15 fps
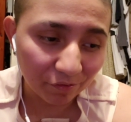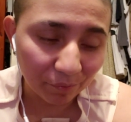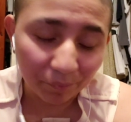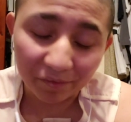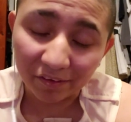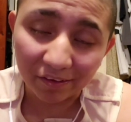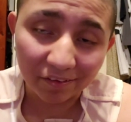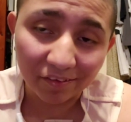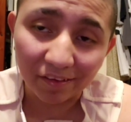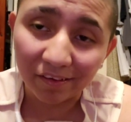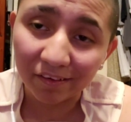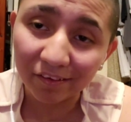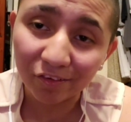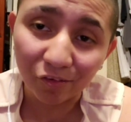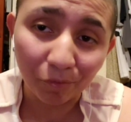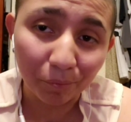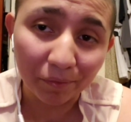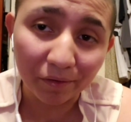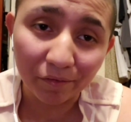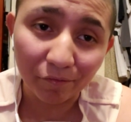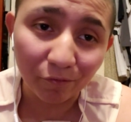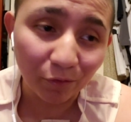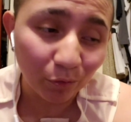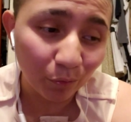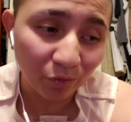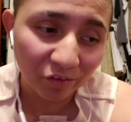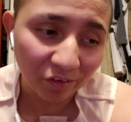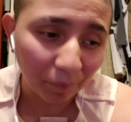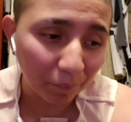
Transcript: from TikTok. So many views.